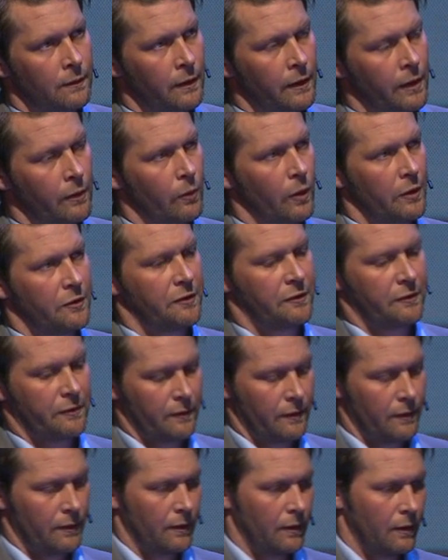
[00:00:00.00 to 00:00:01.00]
It
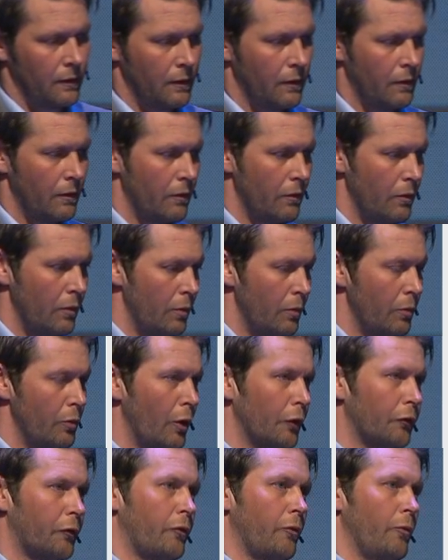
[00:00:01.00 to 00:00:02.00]
was
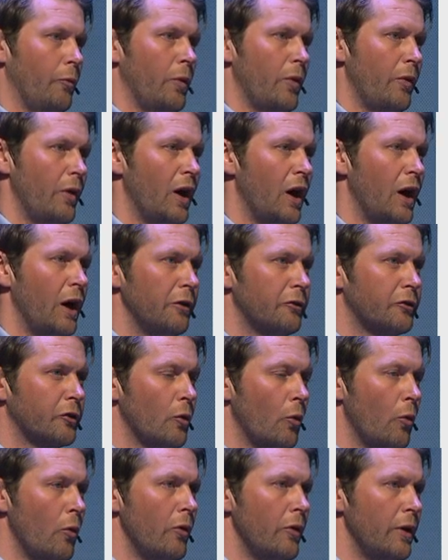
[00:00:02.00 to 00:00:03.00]
not very high
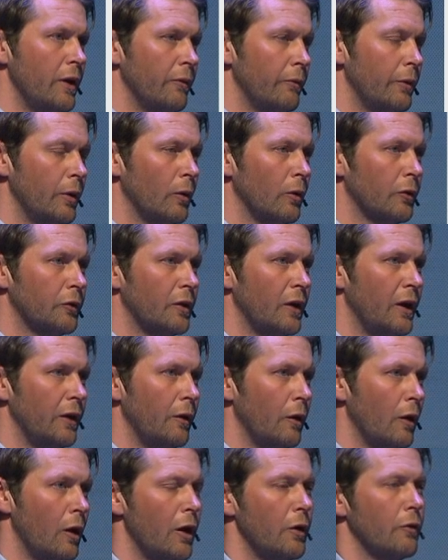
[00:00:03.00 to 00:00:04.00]
score, and we also
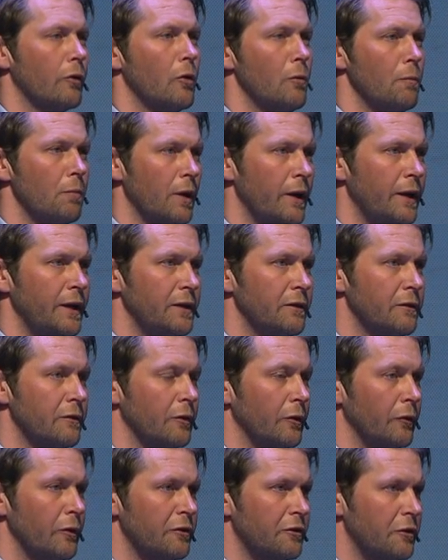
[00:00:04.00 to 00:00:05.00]
had a lot of
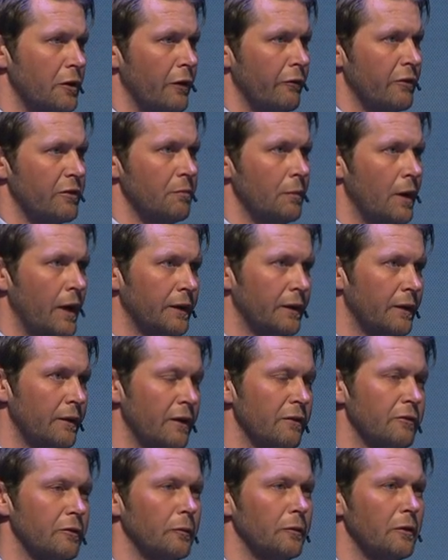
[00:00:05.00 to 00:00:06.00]
complaints on the service
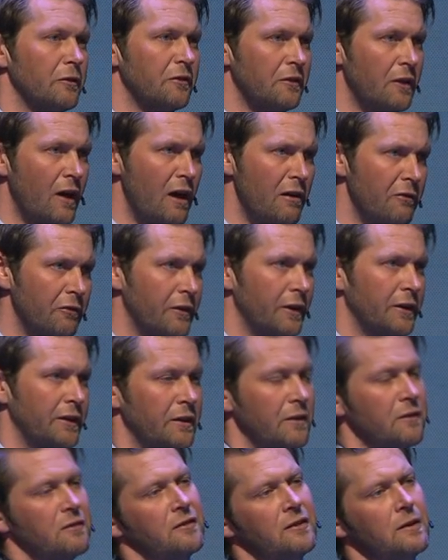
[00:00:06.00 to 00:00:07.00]
mindedness of the staff. They
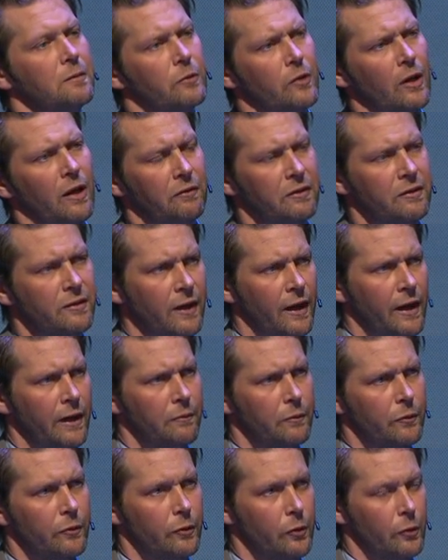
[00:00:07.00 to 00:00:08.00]
didn't seem to have
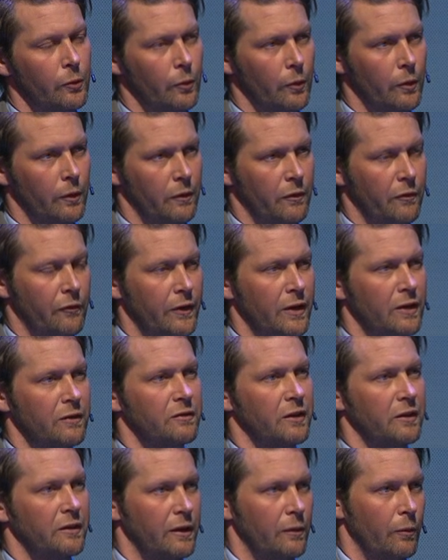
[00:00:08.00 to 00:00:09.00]
time to do the
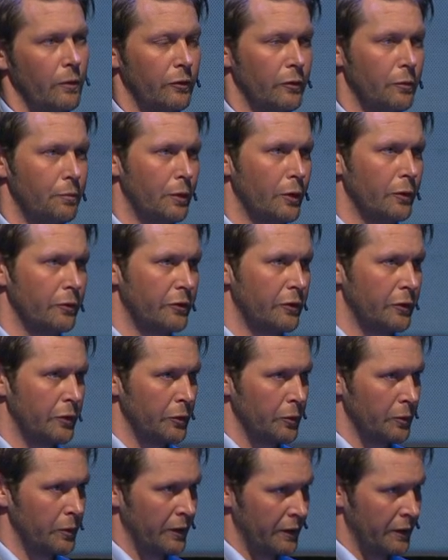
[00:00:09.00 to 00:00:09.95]
things that they were supposed to do.